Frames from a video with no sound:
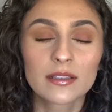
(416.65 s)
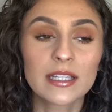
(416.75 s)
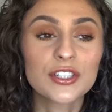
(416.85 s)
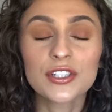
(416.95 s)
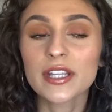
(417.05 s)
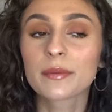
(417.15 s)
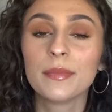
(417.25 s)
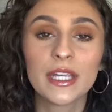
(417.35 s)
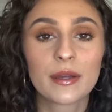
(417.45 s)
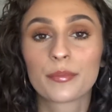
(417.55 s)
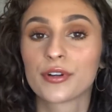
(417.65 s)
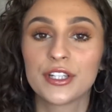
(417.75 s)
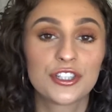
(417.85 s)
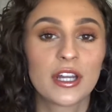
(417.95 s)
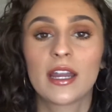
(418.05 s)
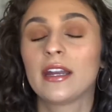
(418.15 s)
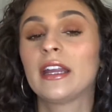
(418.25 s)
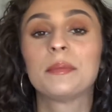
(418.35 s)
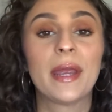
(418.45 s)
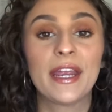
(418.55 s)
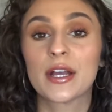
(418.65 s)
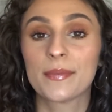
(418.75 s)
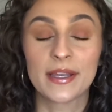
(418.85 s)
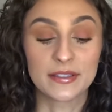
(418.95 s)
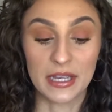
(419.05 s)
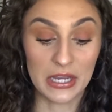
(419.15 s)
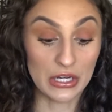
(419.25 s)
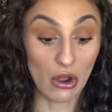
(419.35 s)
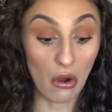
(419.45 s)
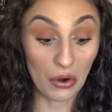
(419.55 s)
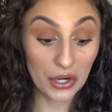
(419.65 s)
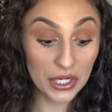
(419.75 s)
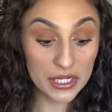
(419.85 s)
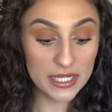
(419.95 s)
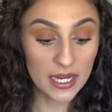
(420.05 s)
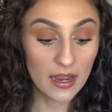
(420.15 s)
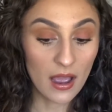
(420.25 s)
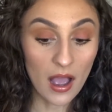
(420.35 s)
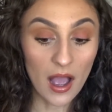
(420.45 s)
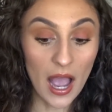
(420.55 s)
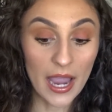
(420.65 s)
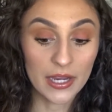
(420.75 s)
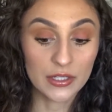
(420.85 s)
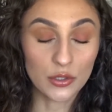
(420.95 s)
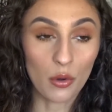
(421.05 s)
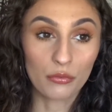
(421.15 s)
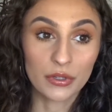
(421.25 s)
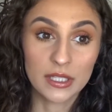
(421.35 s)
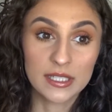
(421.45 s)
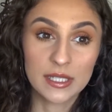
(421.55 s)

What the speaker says: that's just like me appreciating makeup as like an art. I don't really